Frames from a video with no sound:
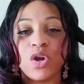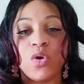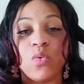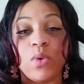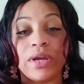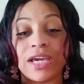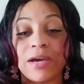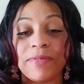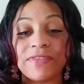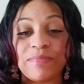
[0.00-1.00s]
one
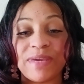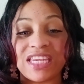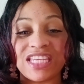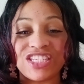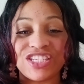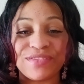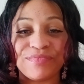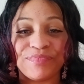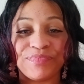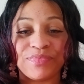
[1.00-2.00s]
cup of spinach
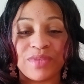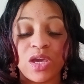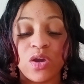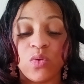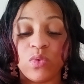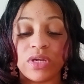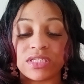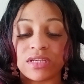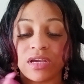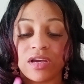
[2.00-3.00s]

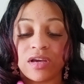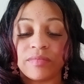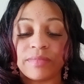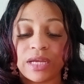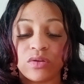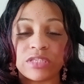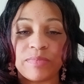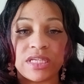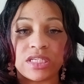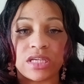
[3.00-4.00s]
which um, I know the
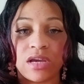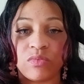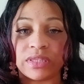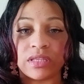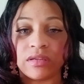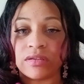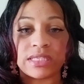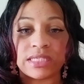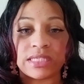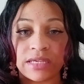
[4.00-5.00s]
spinach come with the little
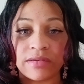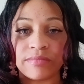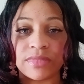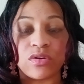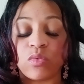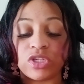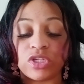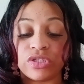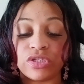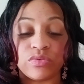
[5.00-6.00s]
stems. So what you
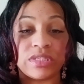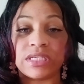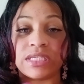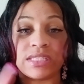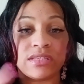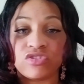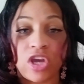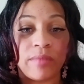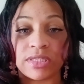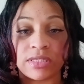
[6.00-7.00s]
can do is just
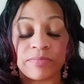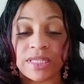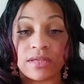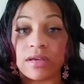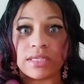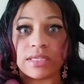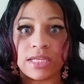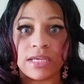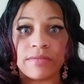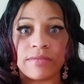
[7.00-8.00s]
chop the, spin, uh, the
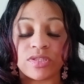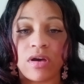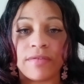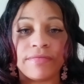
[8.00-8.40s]
stems off